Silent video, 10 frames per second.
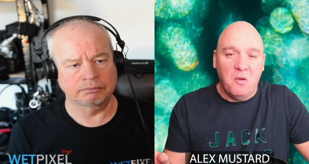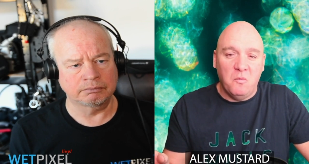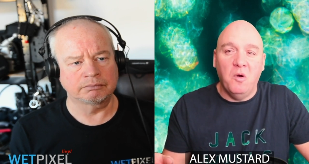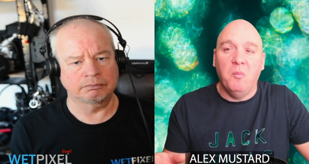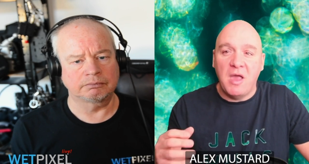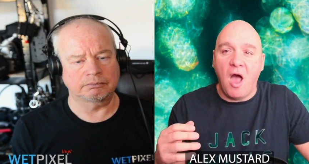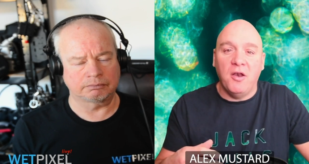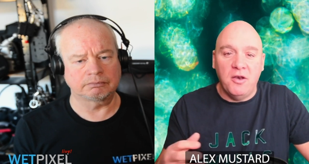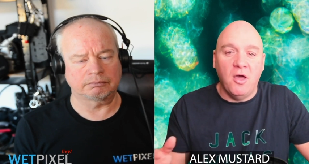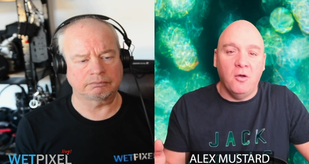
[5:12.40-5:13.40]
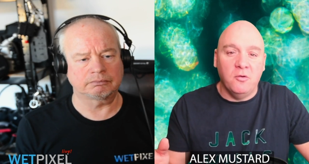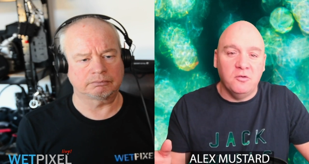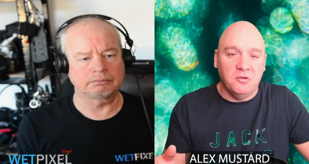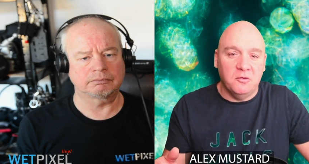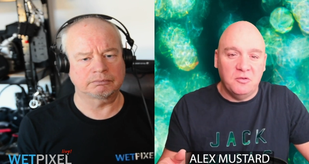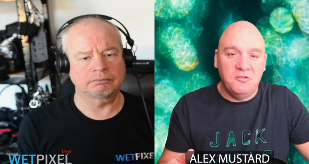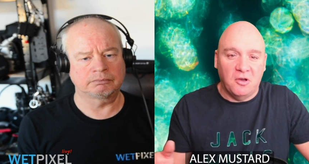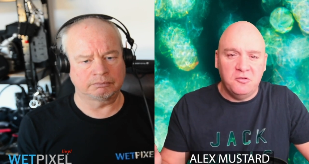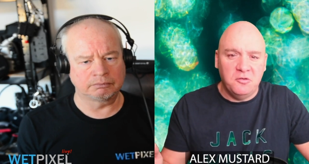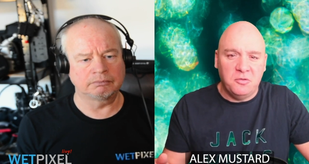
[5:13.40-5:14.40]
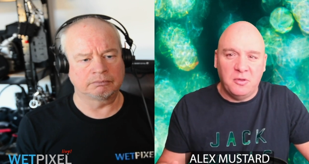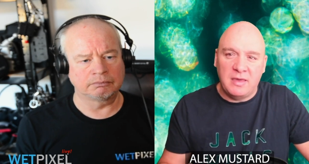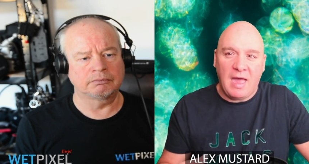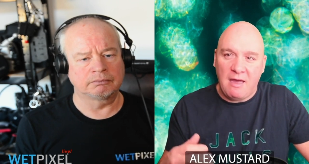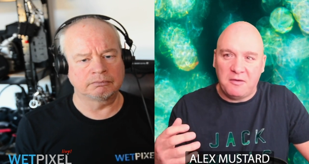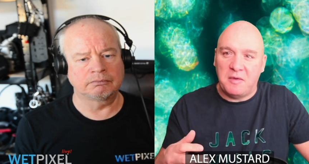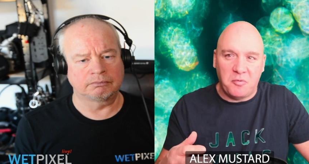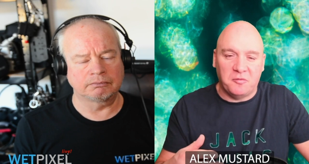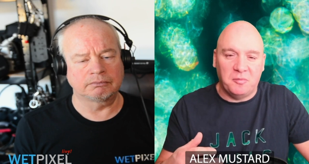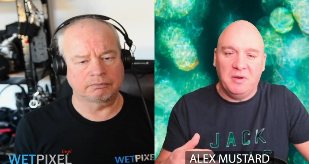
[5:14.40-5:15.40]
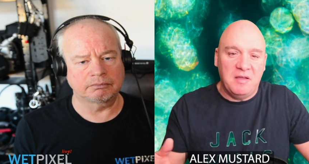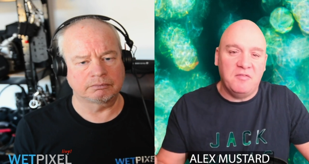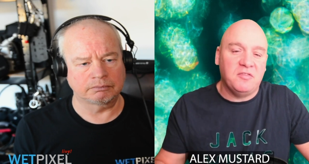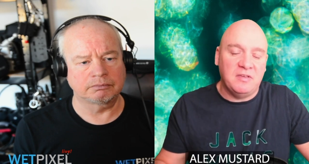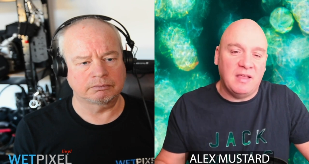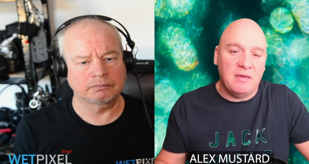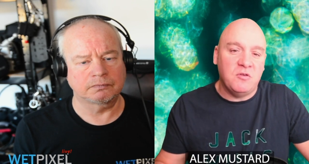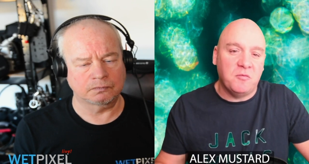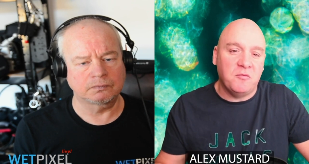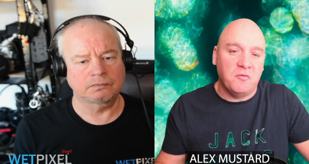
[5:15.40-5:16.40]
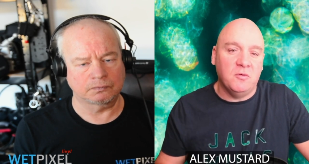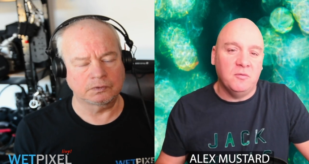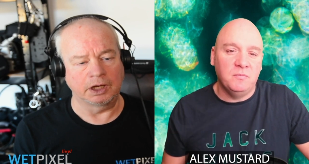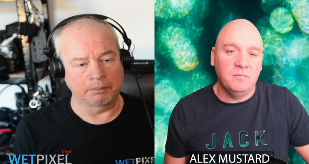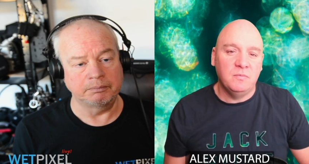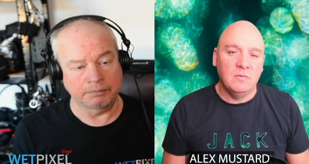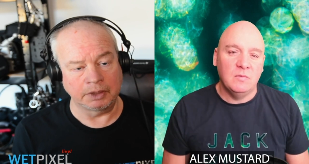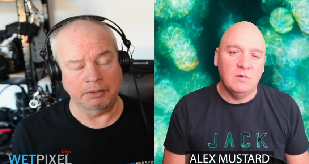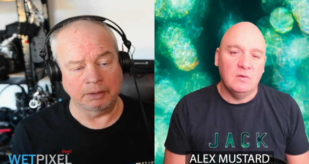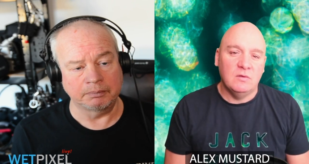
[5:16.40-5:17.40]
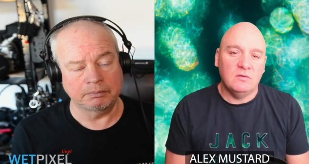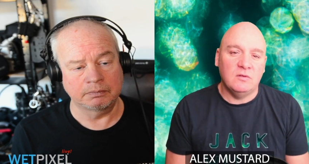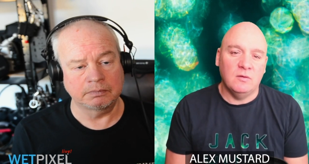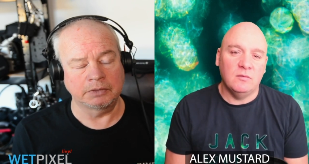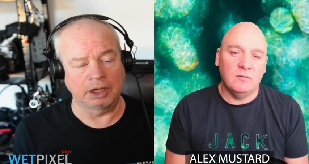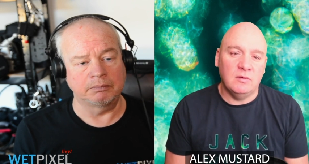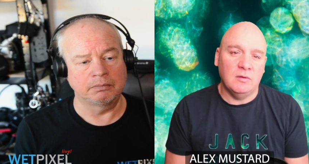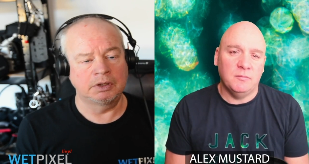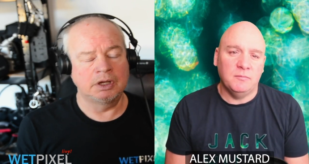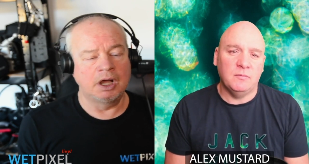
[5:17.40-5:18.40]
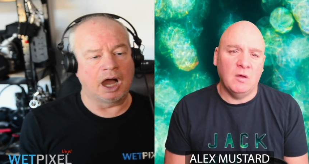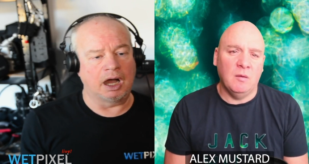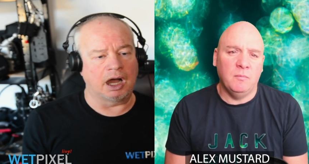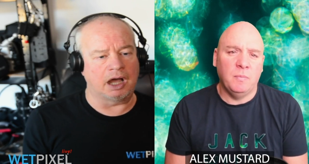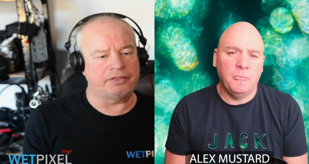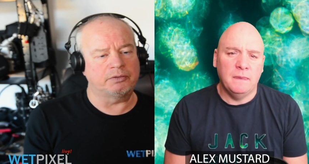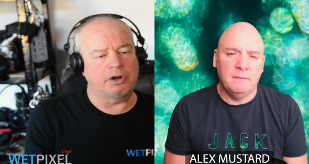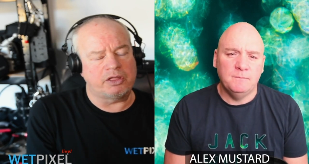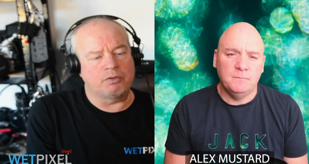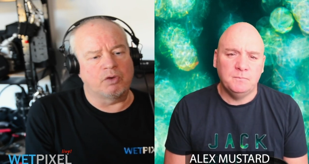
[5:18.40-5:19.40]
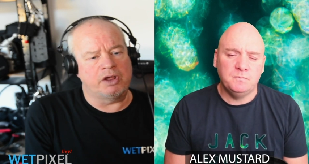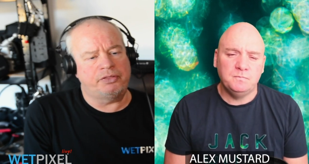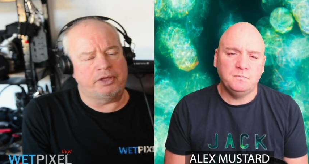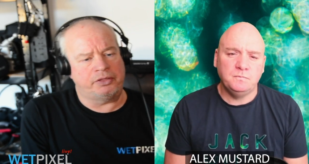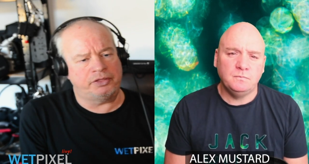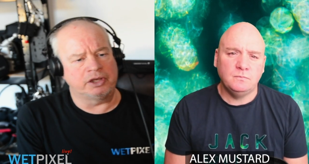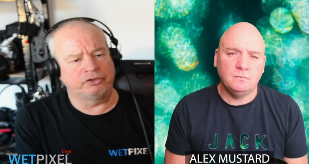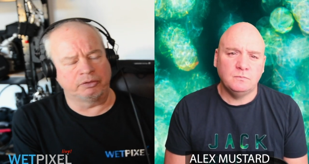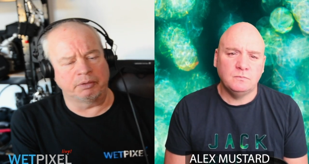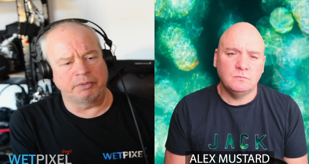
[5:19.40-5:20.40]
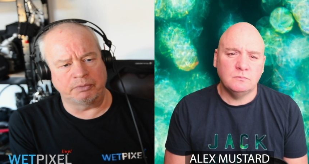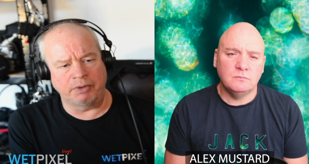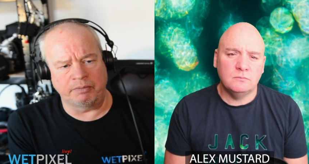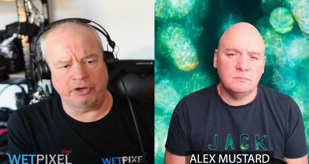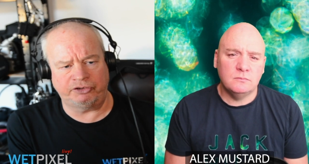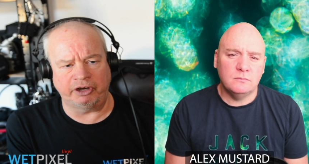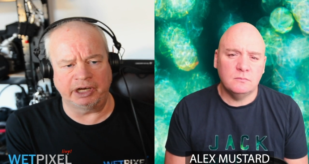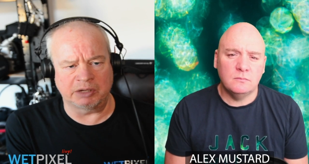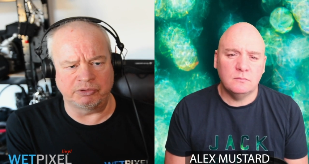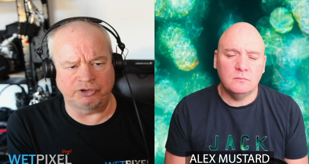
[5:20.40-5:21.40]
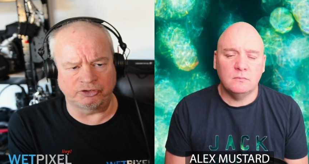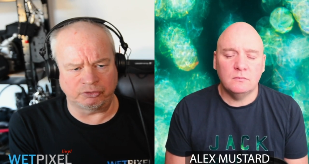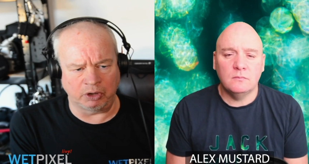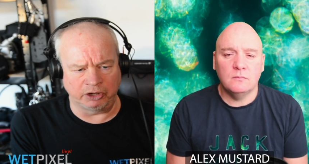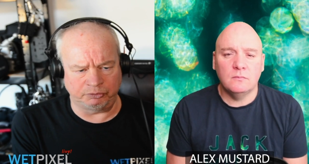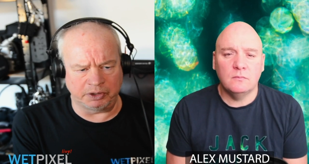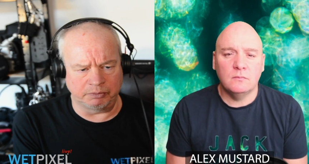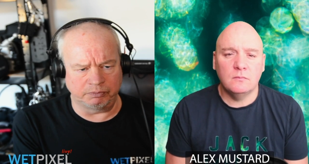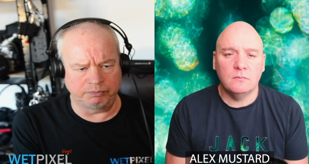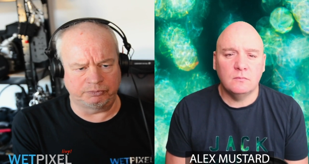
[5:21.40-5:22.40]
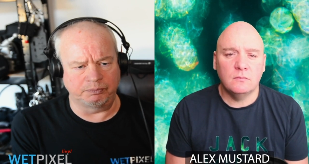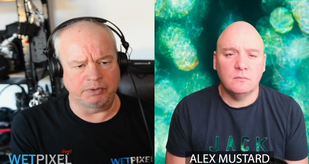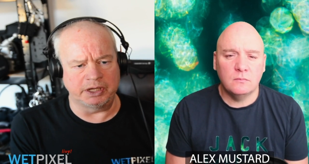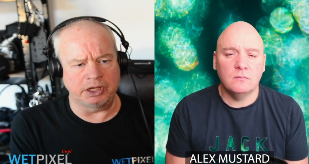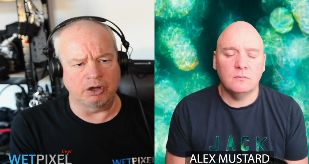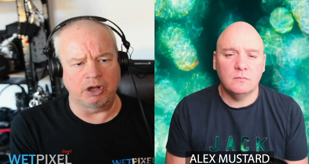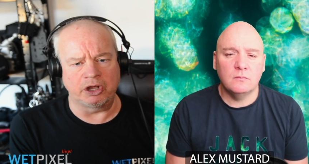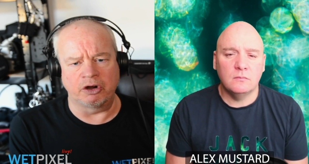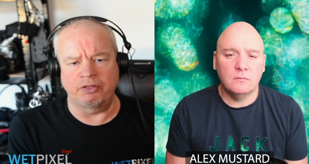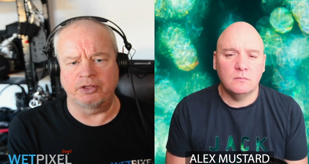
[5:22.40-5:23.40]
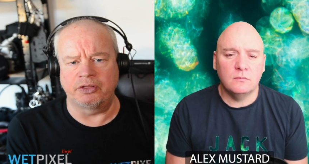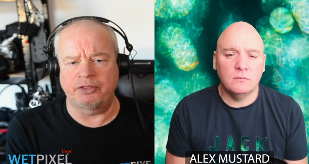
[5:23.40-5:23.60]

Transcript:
Speaker 1: will be unknown to a judge. You'd think, how can they possibly have never seen that image before?
Speaker 2: Yep. I think one of the things that when we're sharing images as well is we you know,